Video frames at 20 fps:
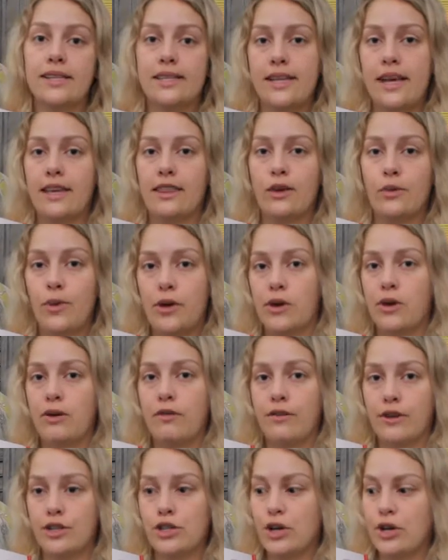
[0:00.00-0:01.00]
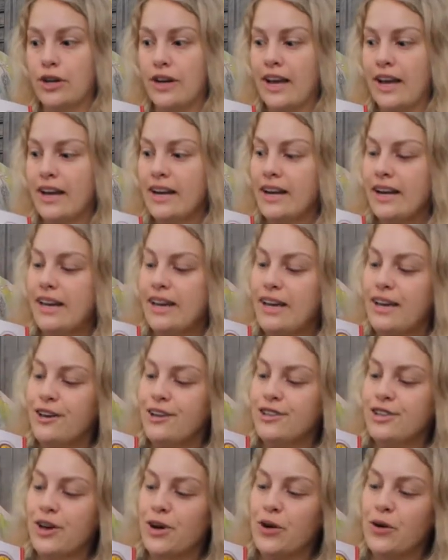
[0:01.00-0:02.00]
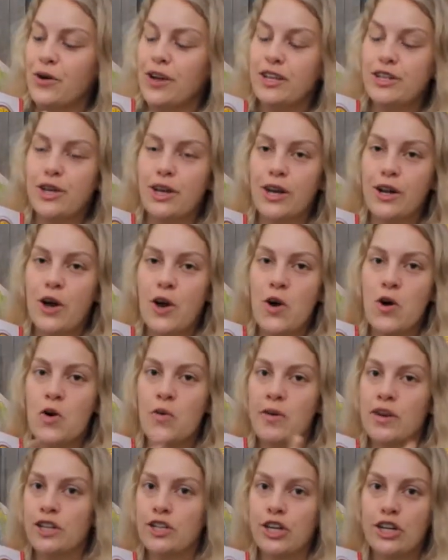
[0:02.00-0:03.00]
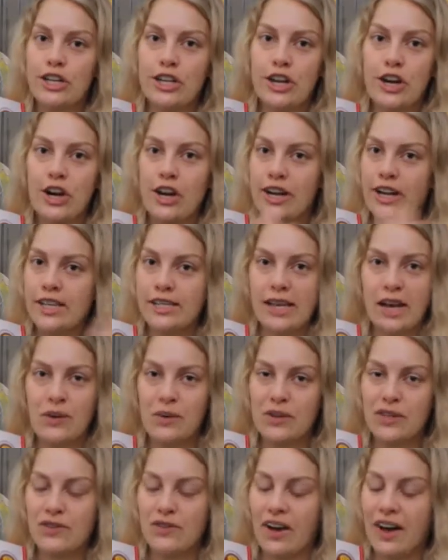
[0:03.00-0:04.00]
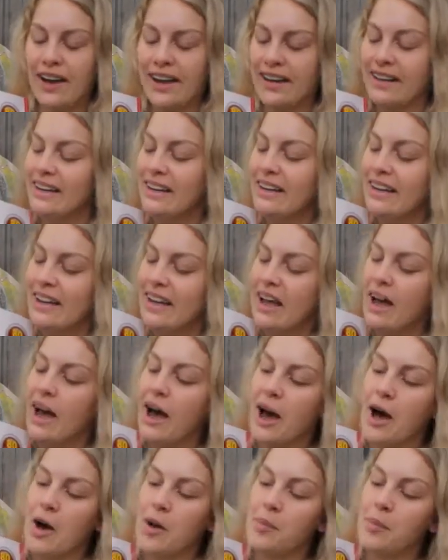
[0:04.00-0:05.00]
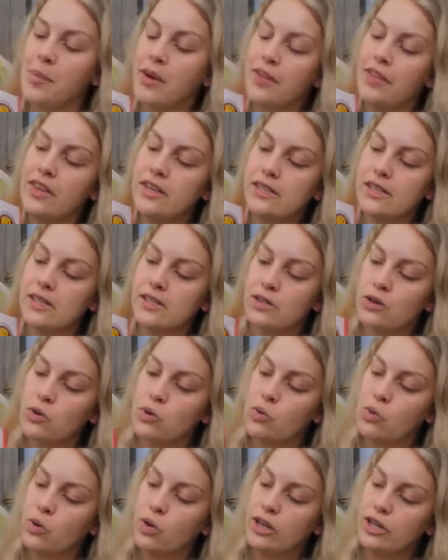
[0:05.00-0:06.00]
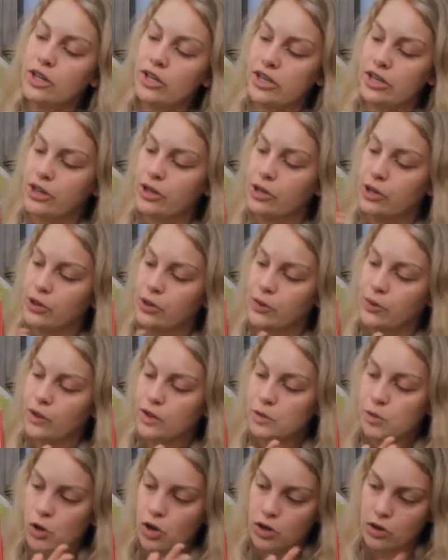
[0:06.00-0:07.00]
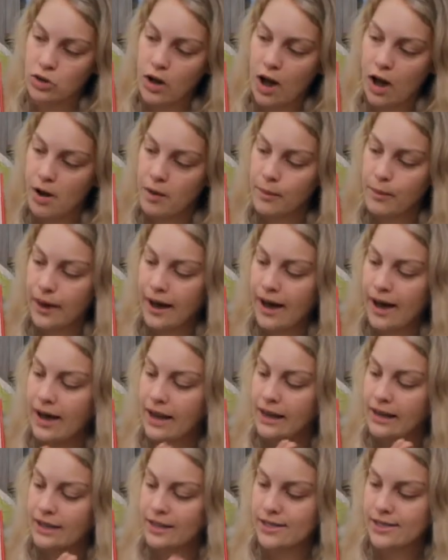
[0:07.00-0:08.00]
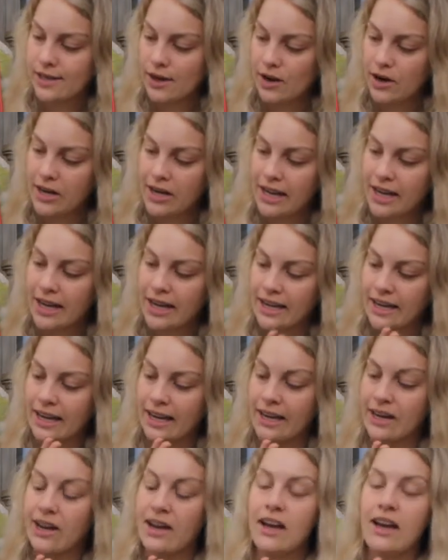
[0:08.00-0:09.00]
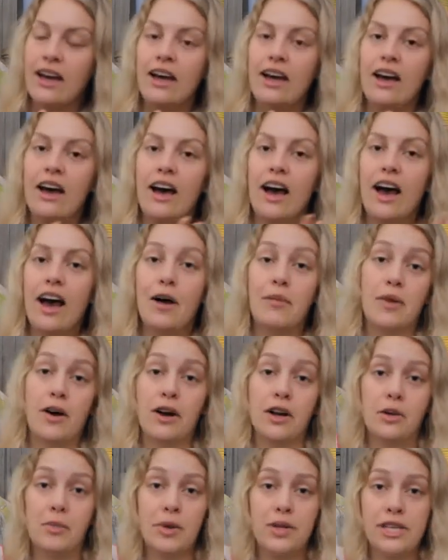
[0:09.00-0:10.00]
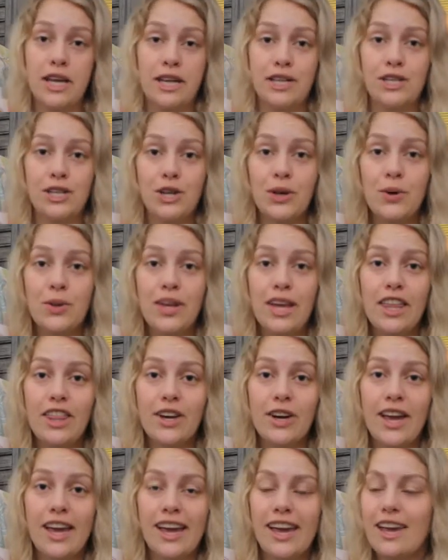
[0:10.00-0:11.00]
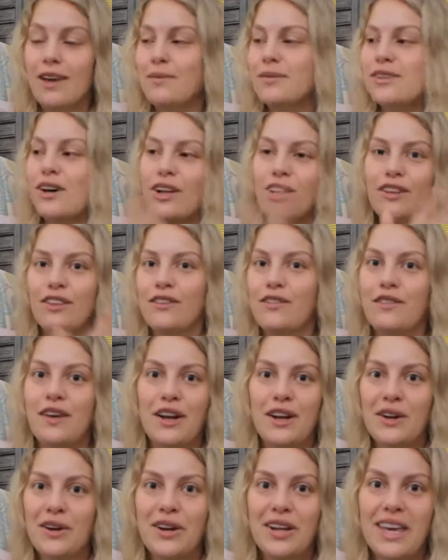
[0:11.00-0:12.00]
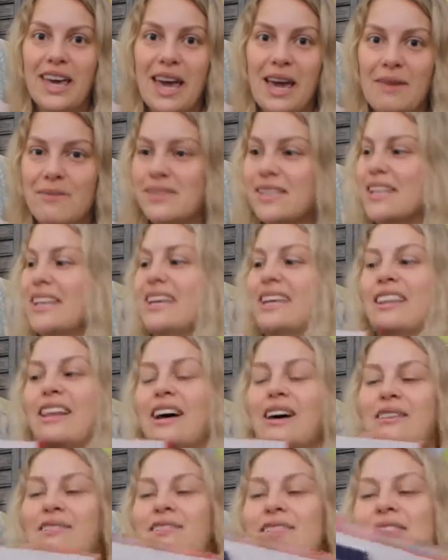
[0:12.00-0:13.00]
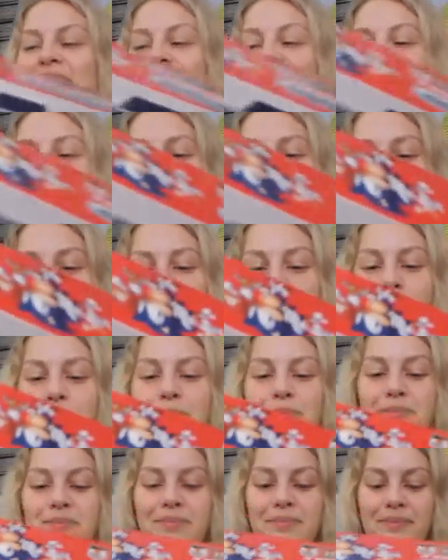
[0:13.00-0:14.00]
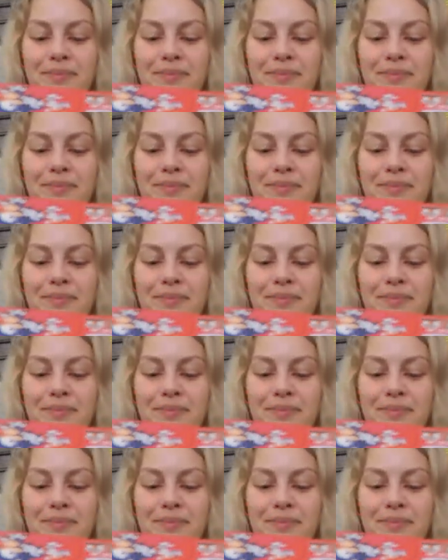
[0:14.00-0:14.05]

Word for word: the date that we could have returned it. So he took it home, he turned it on, he said it was fine. Um, but this is cool, it just includes Mortal Kombat and Sonic and I'm not going to pretend to know the other games, all of the fun nerdy games that he loves. So,